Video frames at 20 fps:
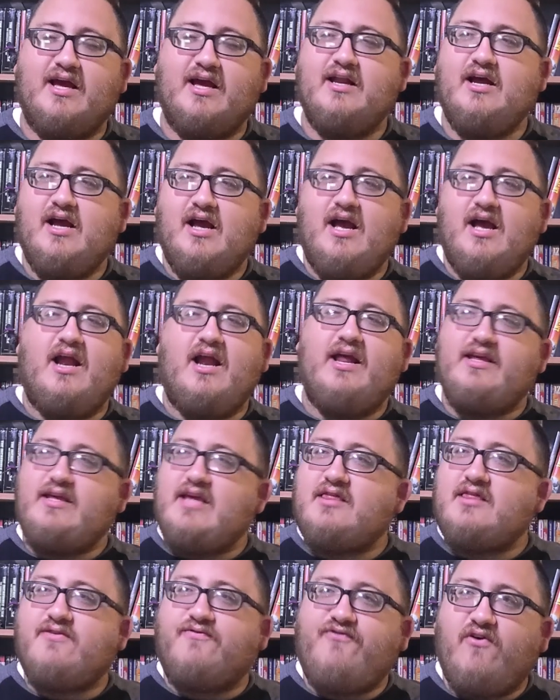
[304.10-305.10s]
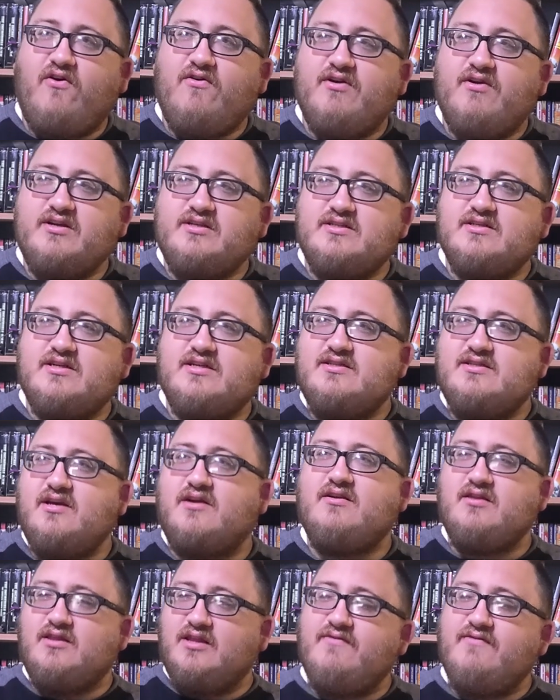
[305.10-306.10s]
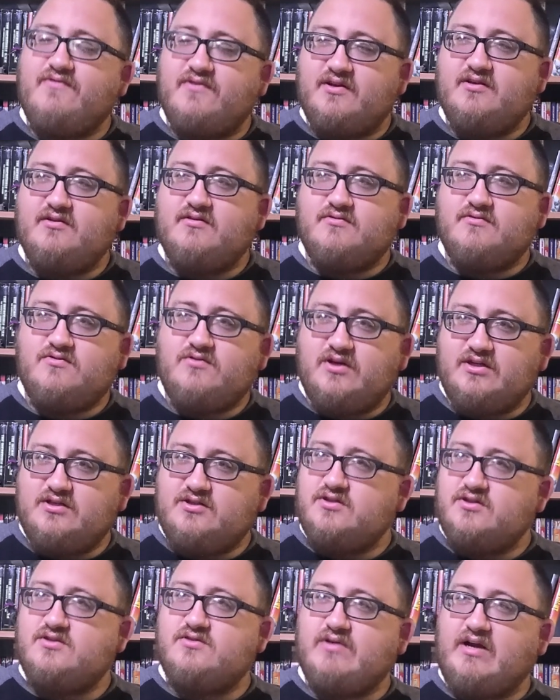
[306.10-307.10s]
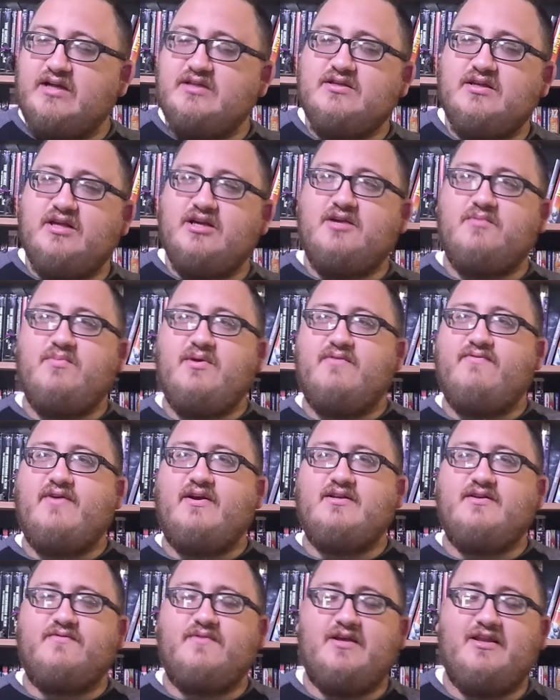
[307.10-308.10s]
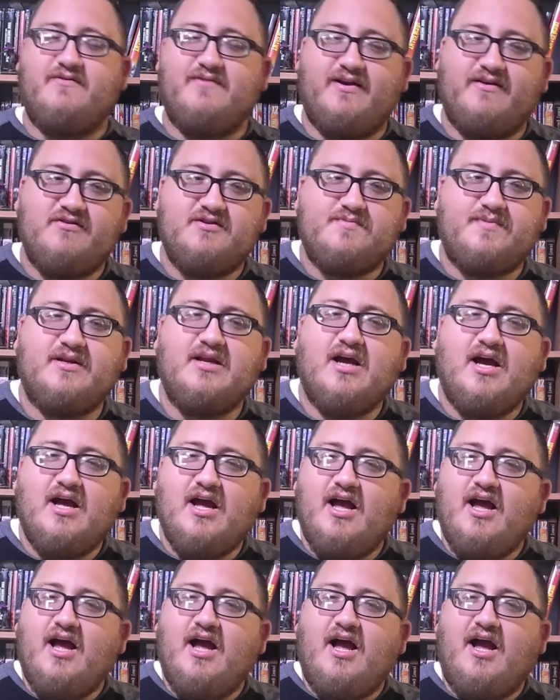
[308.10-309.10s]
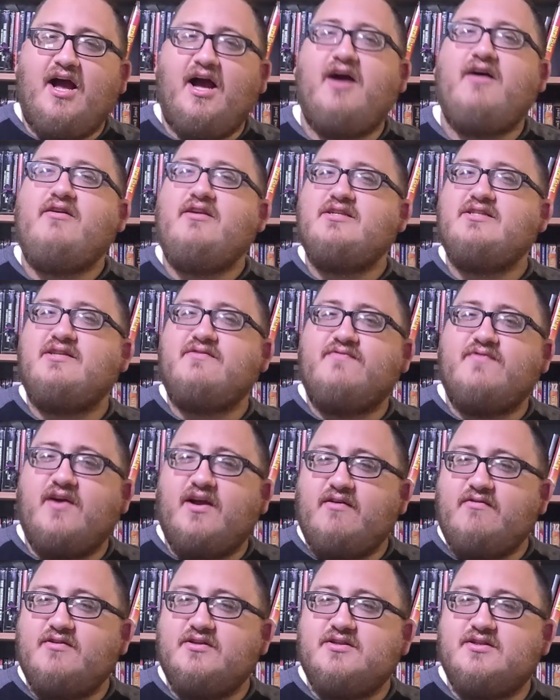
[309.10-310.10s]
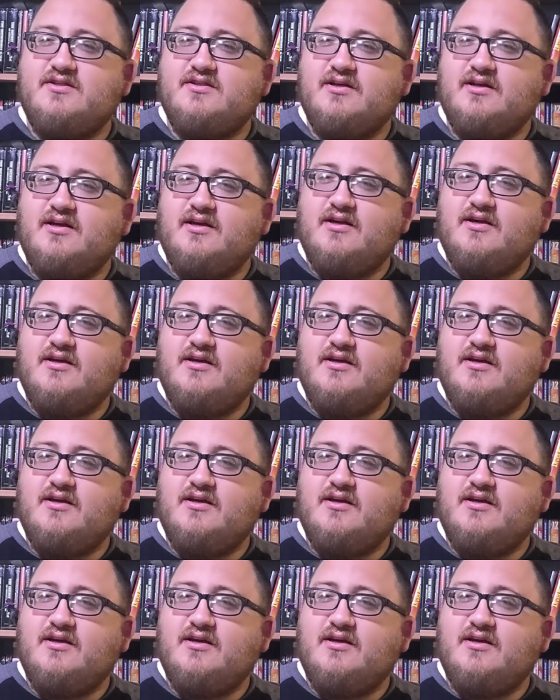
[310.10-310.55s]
that. And I get the forests because they're living creatures, right? So they can be affected by the virus. But how does the virus